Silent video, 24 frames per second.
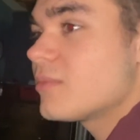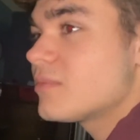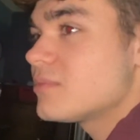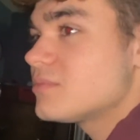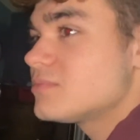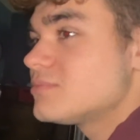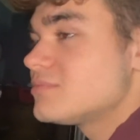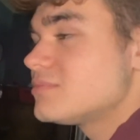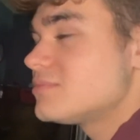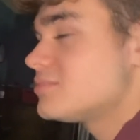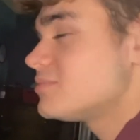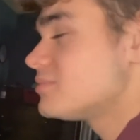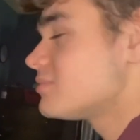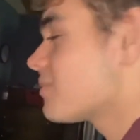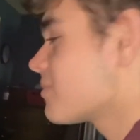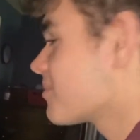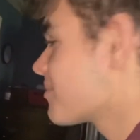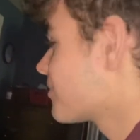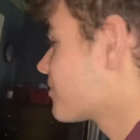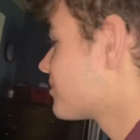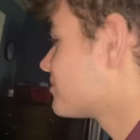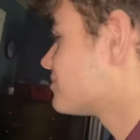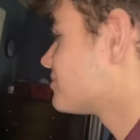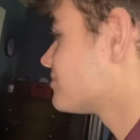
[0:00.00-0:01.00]
"You
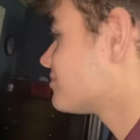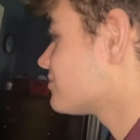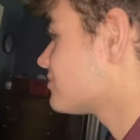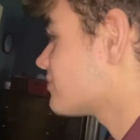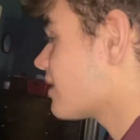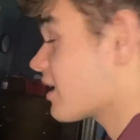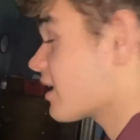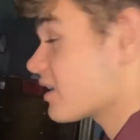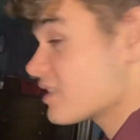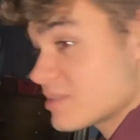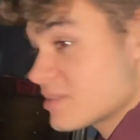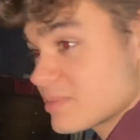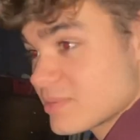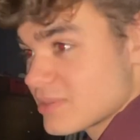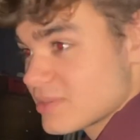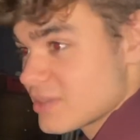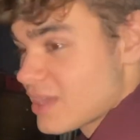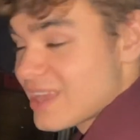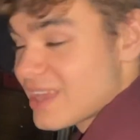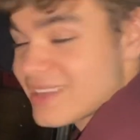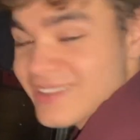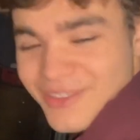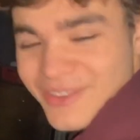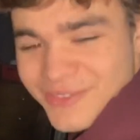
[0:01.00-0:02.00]
love it." I,
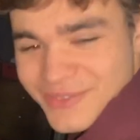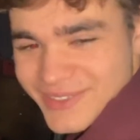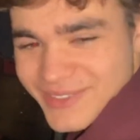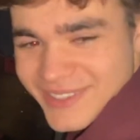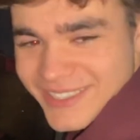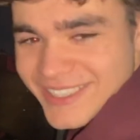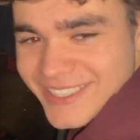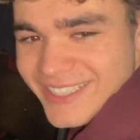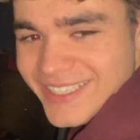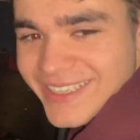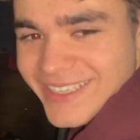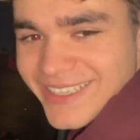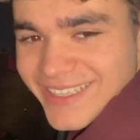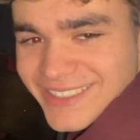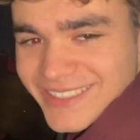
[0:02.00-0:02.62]
I love it.